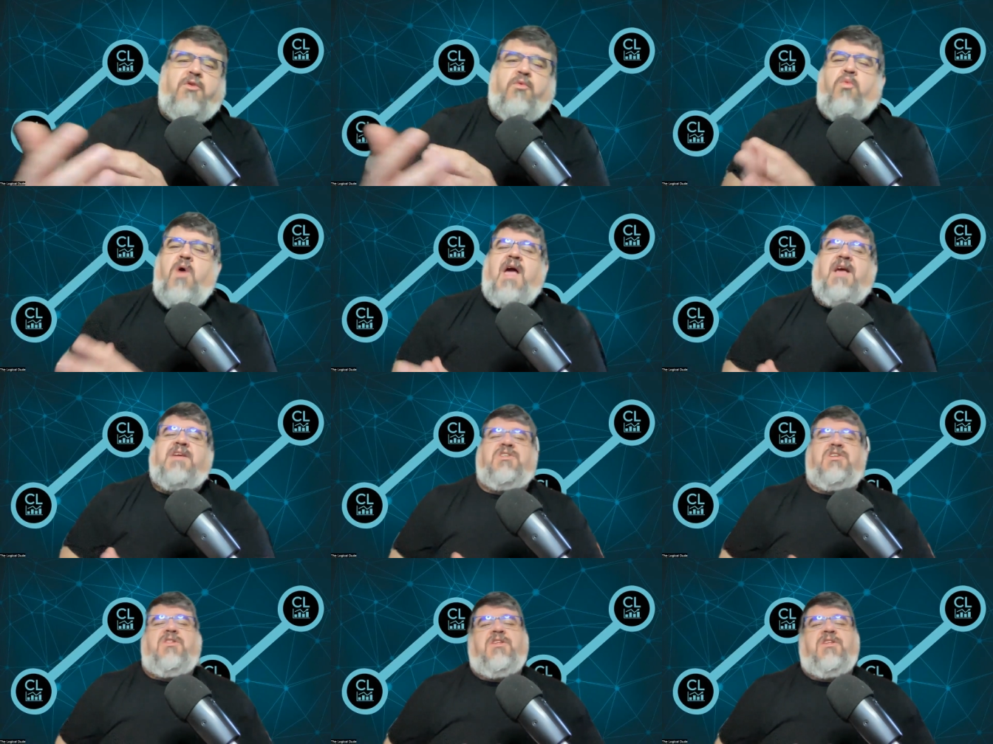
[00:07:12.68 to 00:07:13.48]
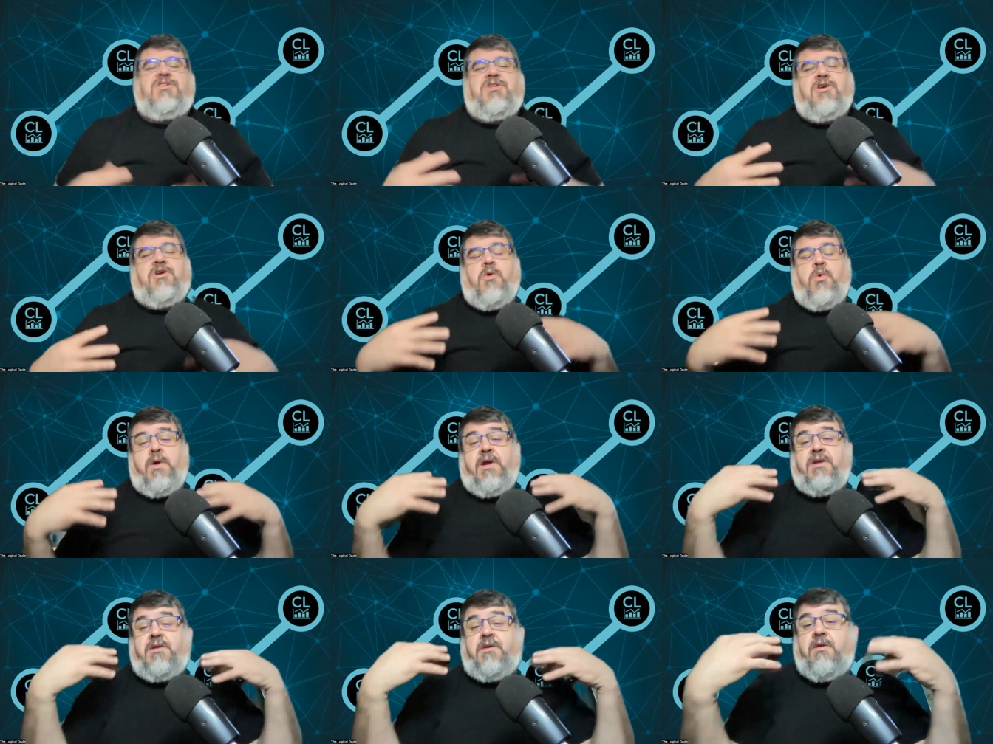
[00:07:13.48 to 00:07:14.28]
direction that you're
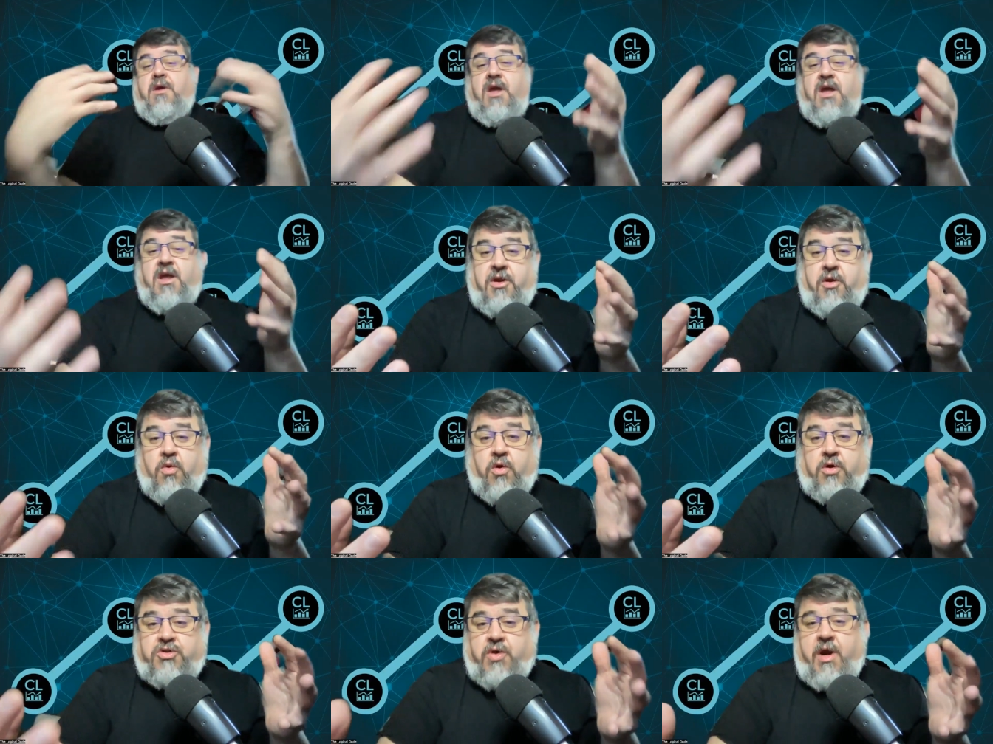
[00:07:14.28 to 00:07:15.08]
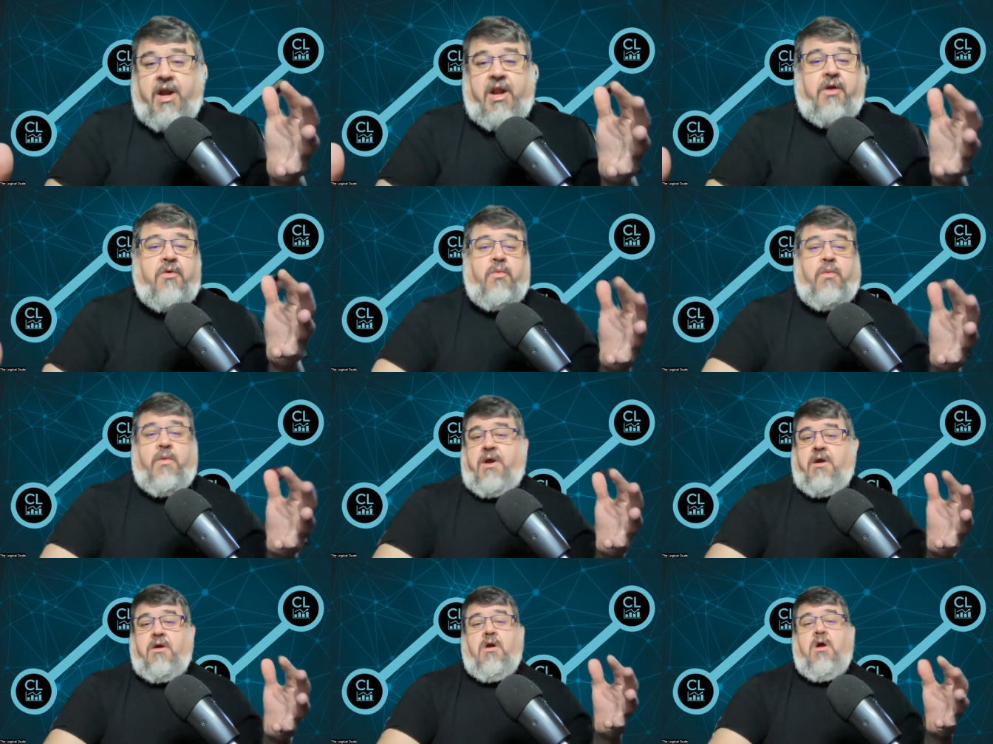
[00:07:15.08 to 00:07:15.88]
going in your trading
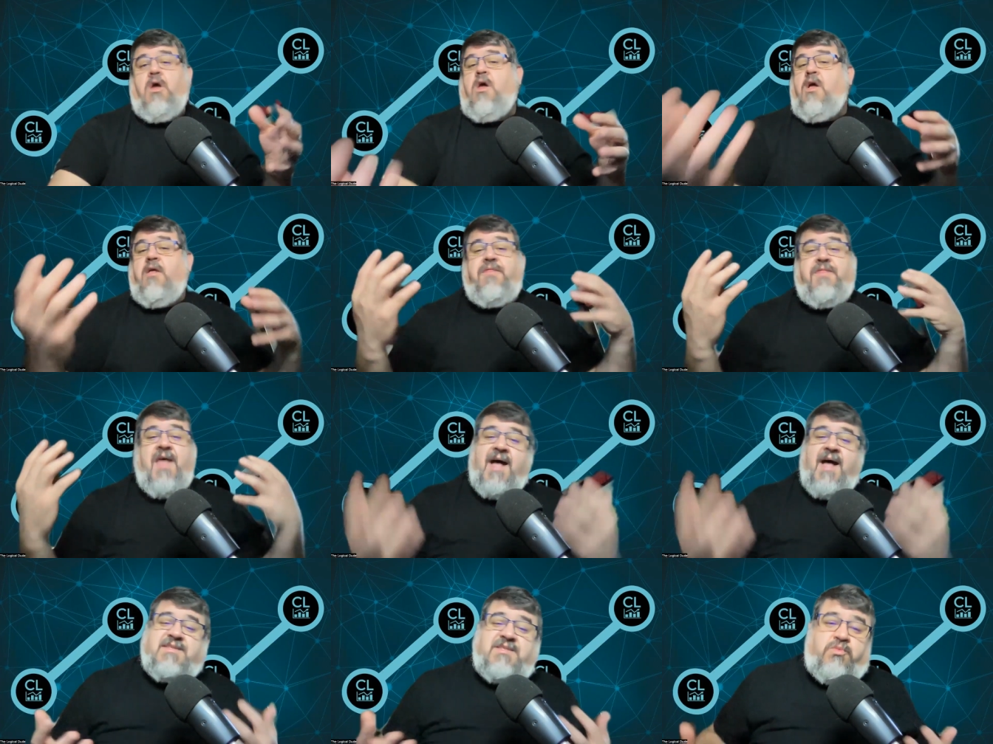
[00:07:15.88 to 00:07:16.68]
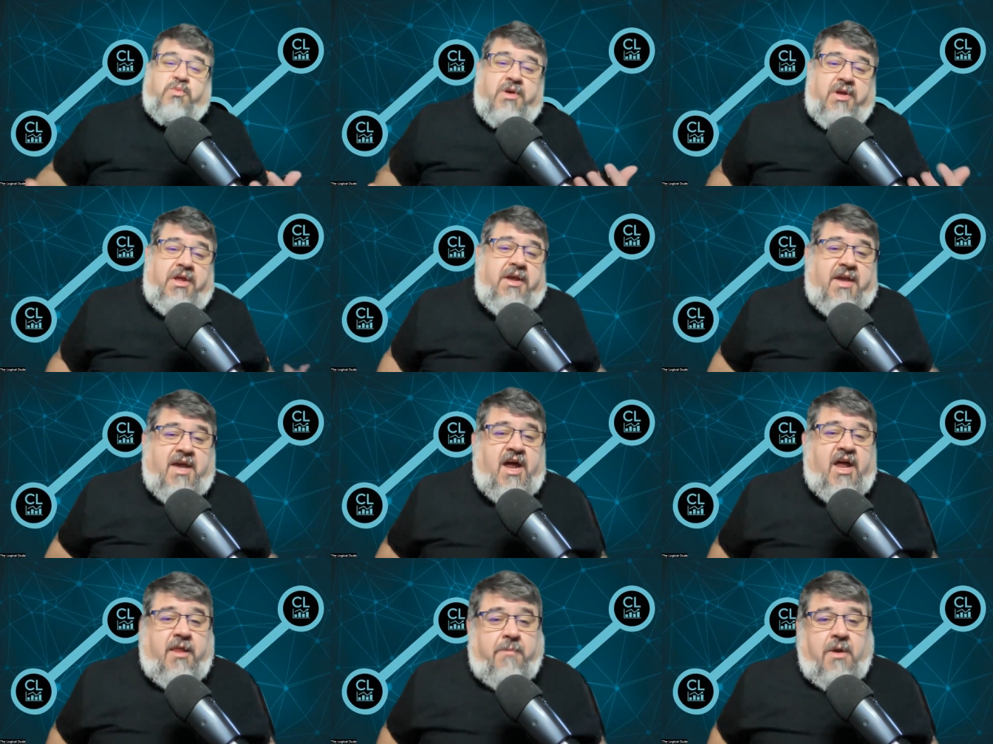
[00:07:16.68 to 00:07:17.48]
career. That's really
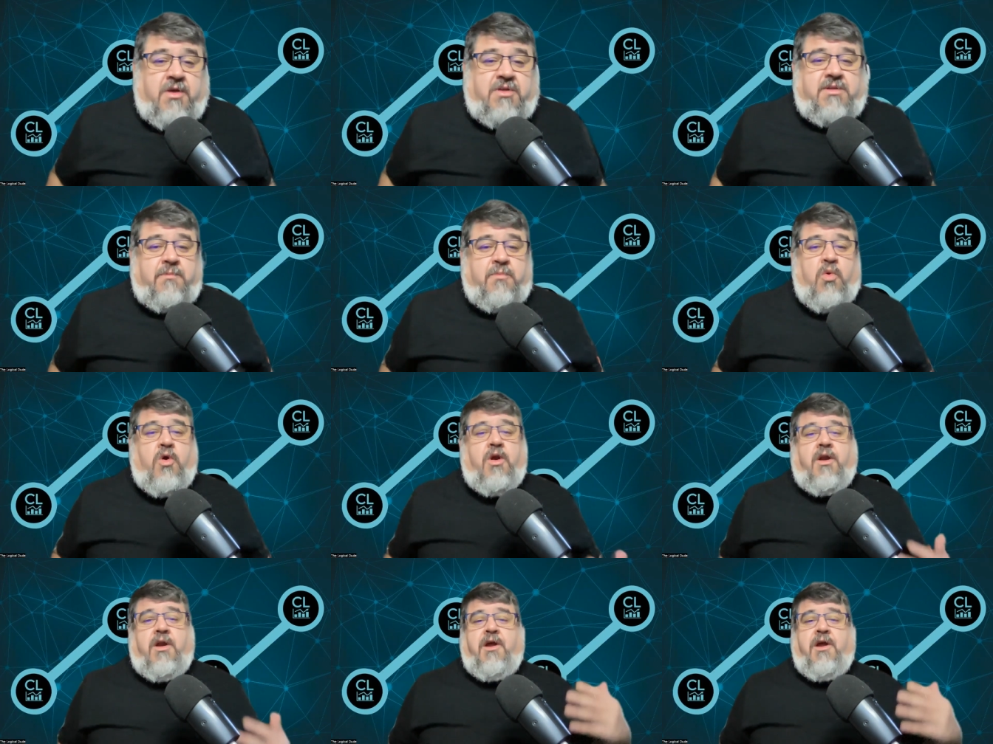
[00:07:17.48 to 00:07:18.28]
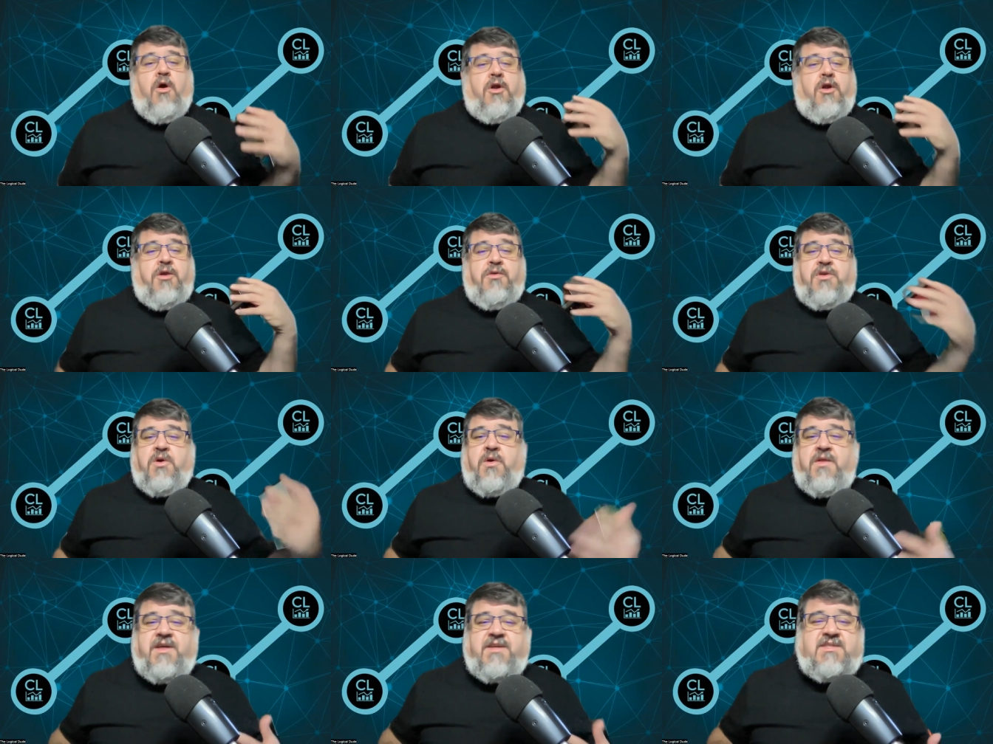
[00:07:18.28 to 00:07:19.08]
kind of the most important. Are you
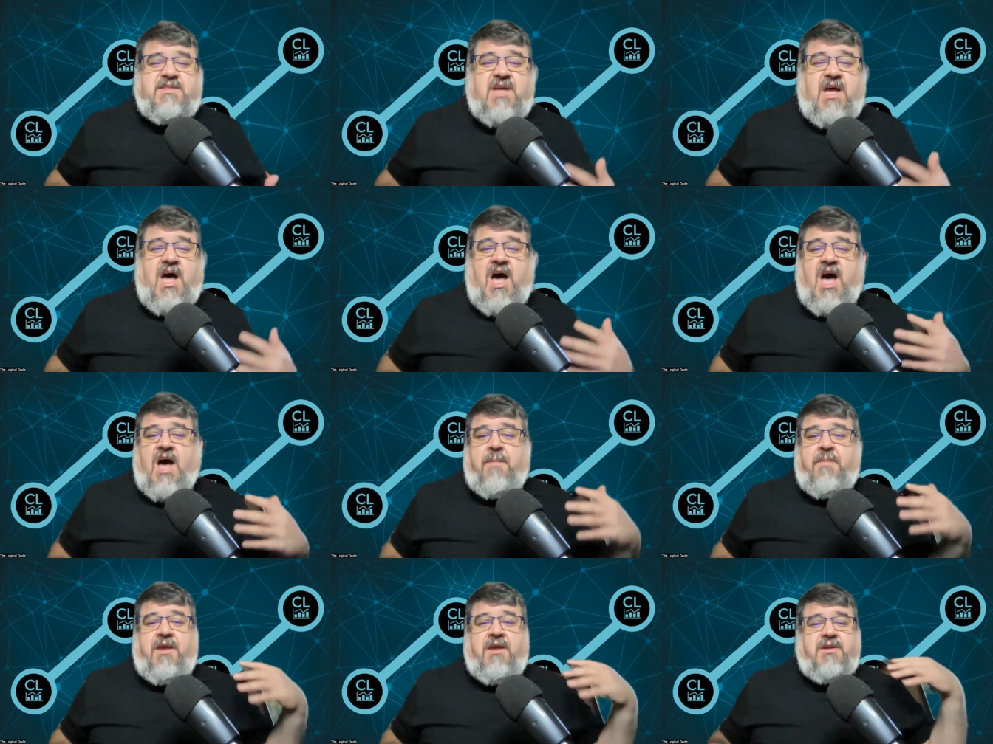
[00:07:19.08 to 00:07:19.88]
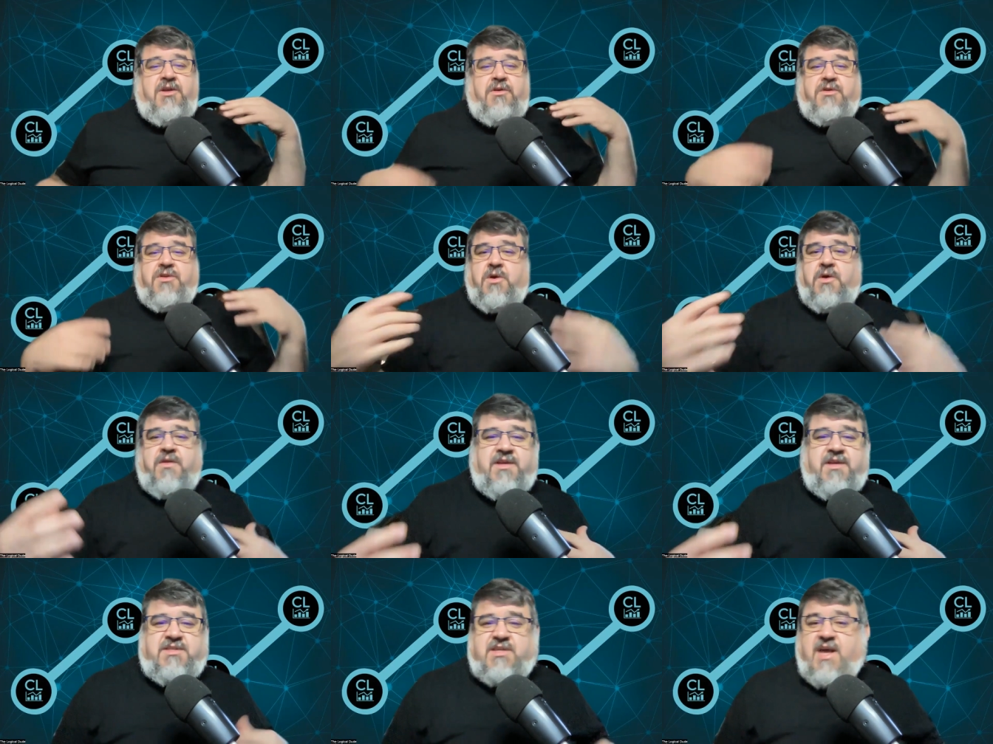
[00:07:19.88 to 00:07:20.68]
doing this as a hobby? Are you doing
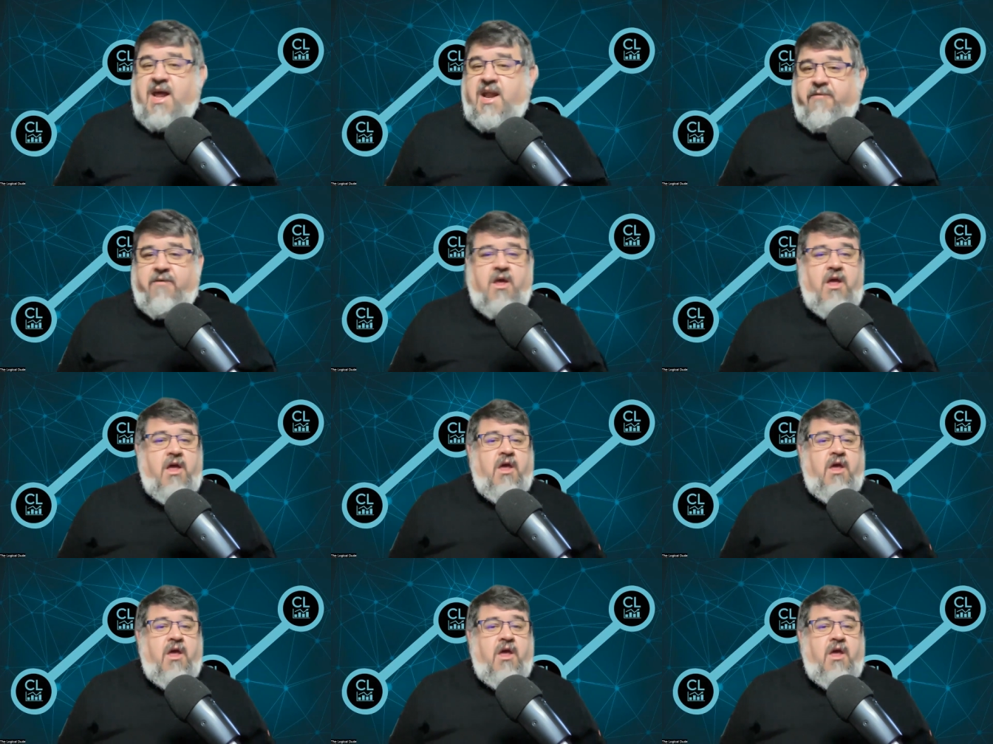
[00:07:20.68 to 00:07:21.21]
this kind